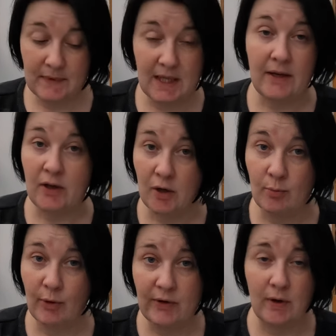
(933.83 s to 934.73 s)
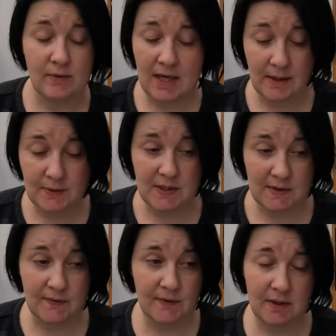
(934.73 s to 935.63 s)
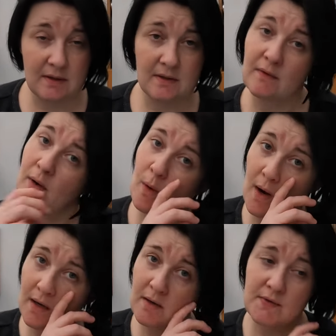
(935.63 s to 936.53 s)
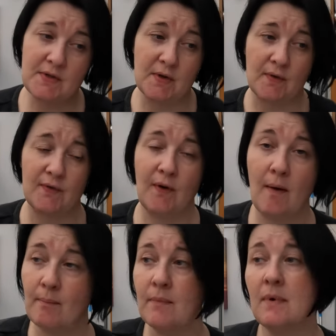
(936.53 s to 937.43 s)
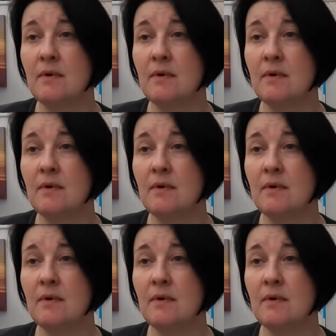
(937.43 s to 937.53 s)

thank you, but no, the house is, you know, they've got quite a lot of stuff from